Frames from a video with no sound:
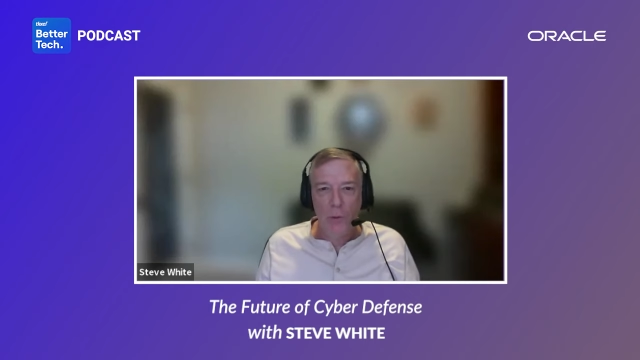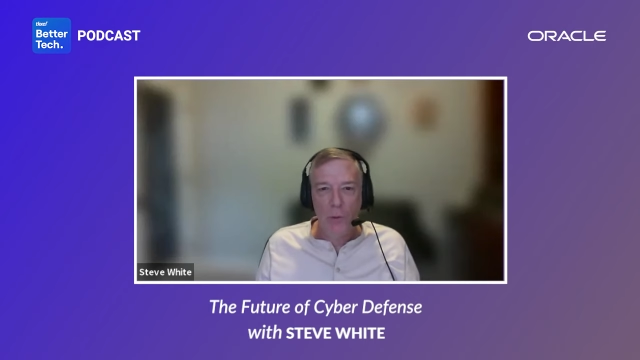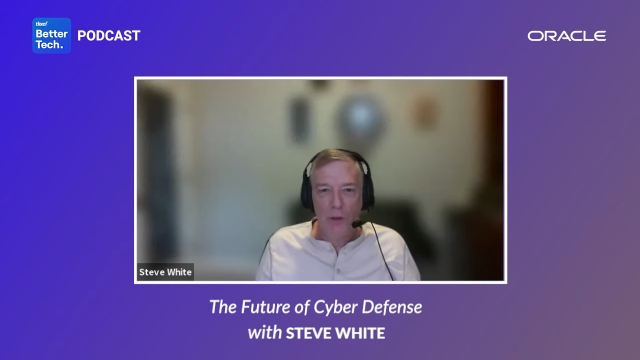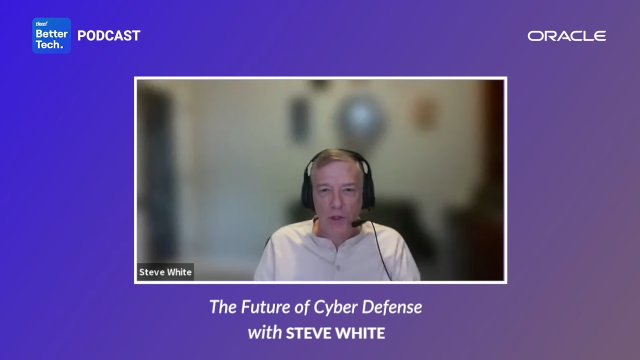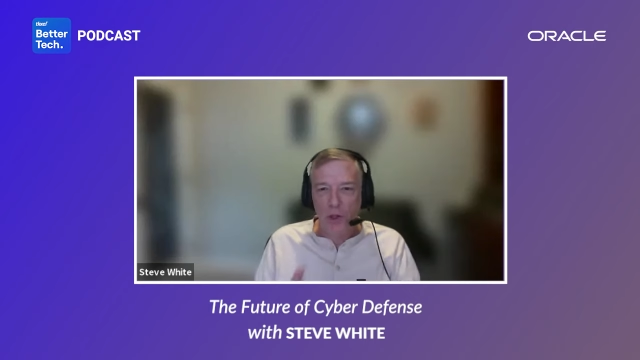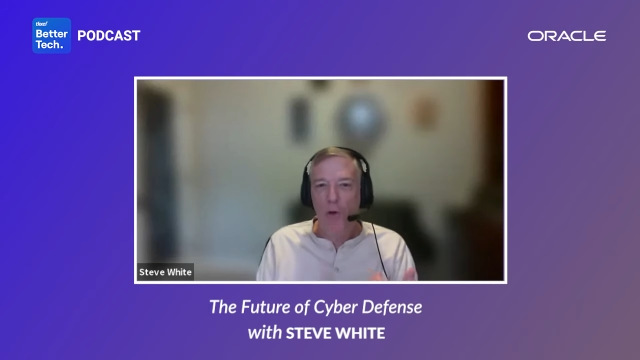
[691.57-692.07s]
well,
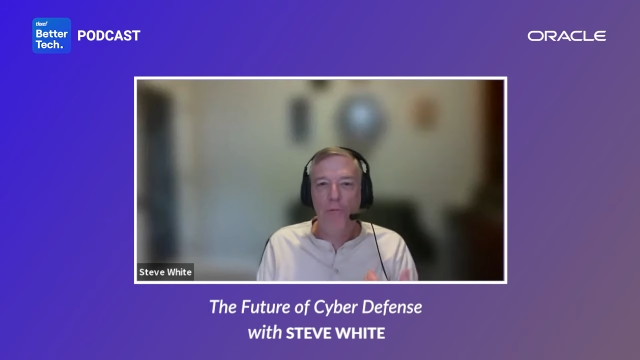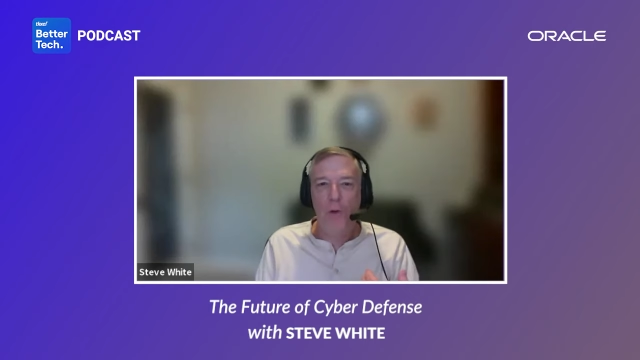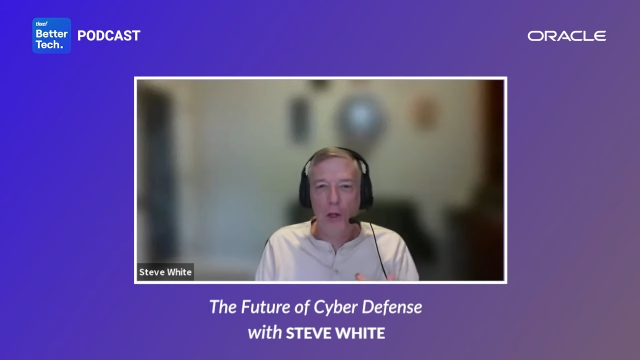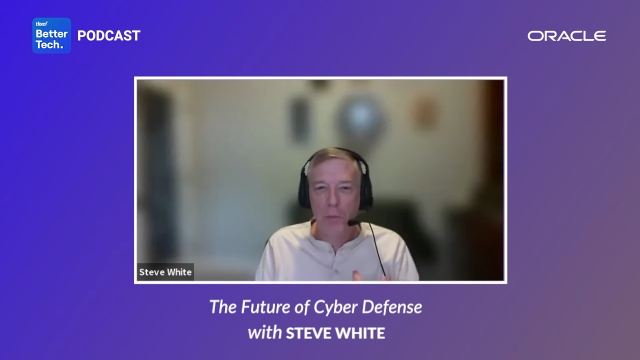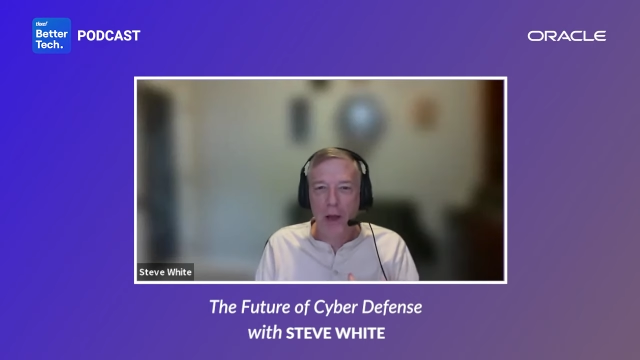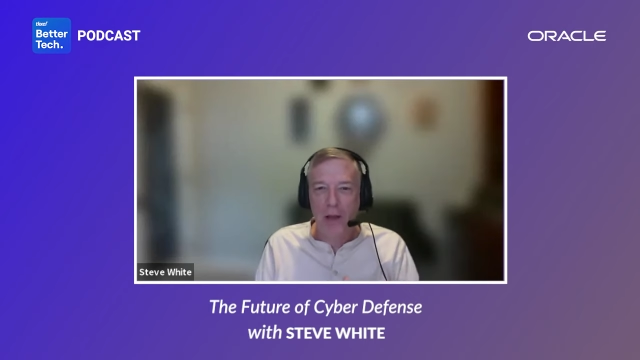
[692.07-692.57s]
there's no
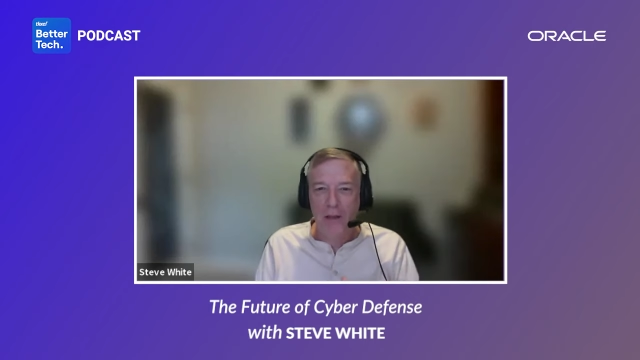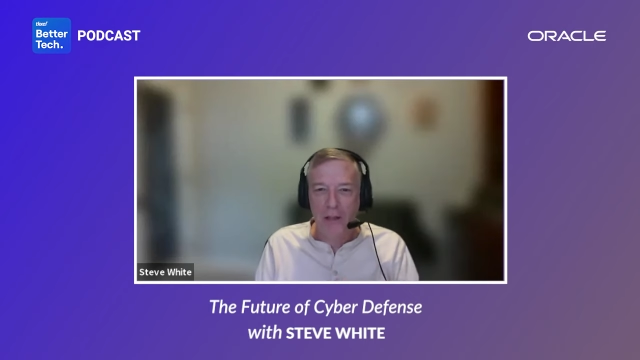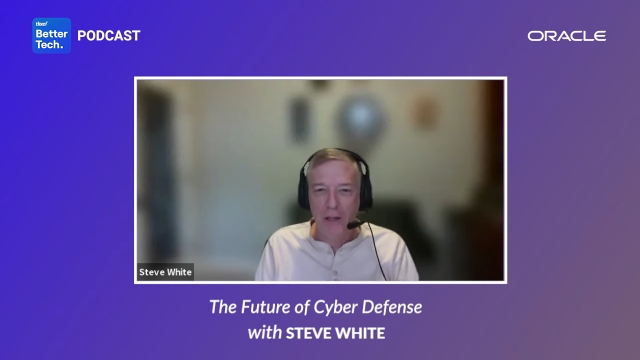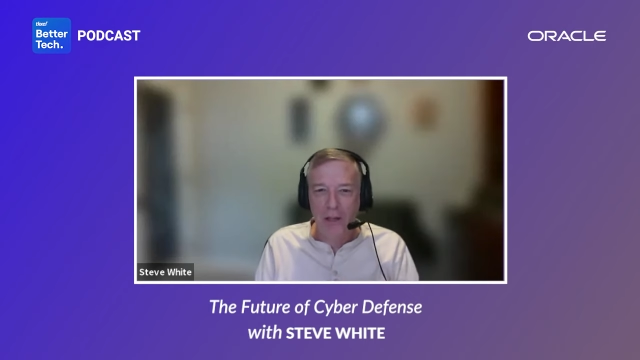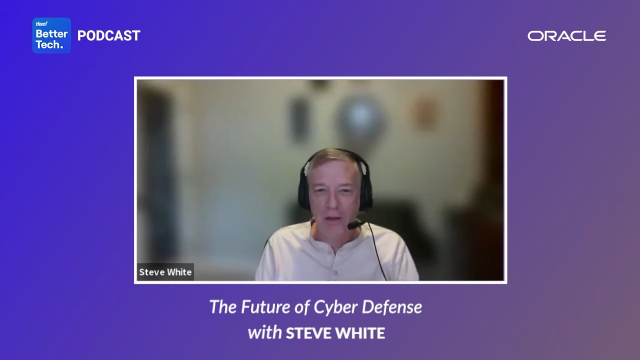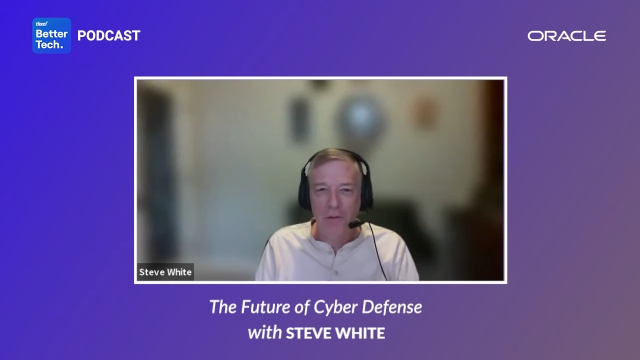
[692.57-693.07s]
false
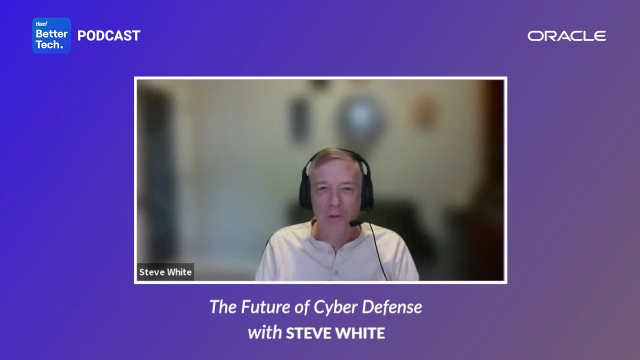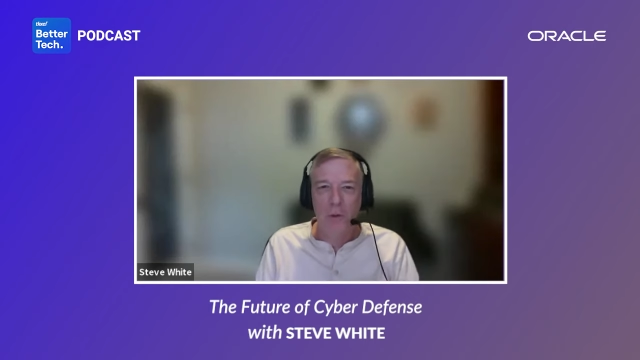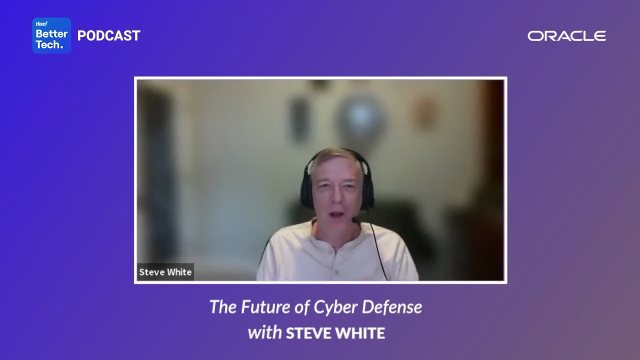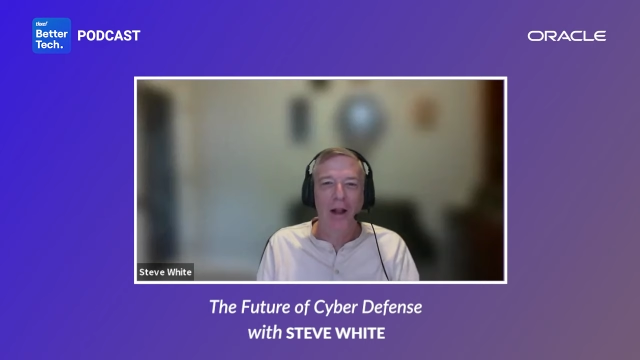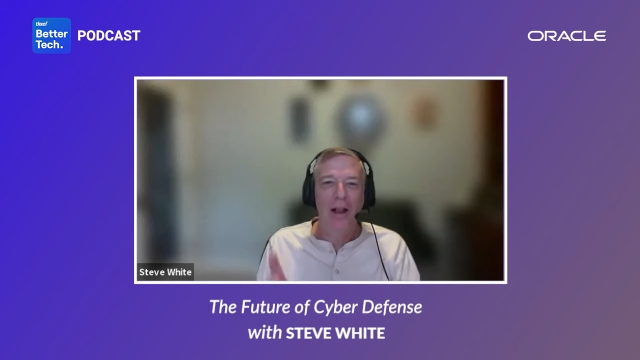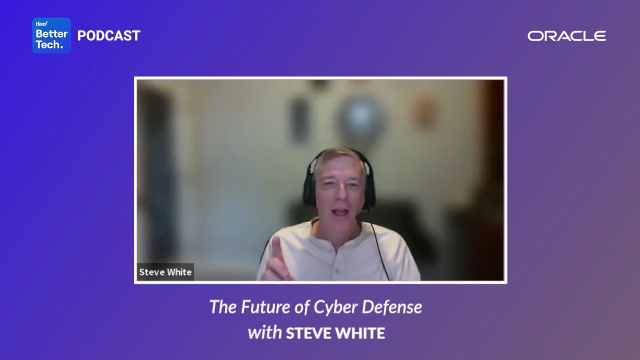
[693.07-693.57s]
positives,
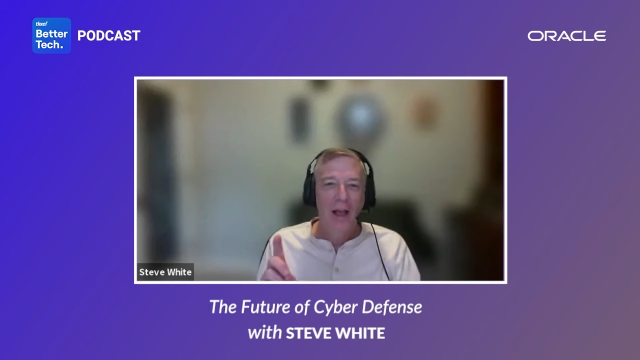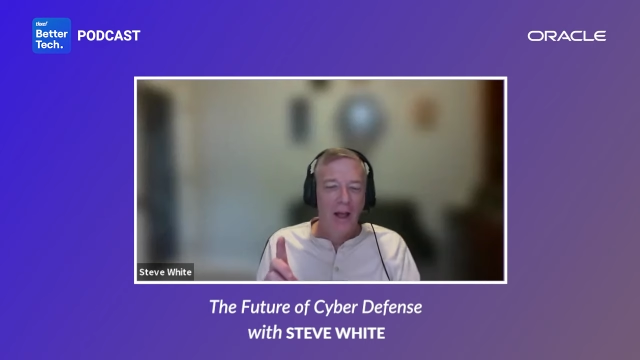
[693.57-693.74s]
right?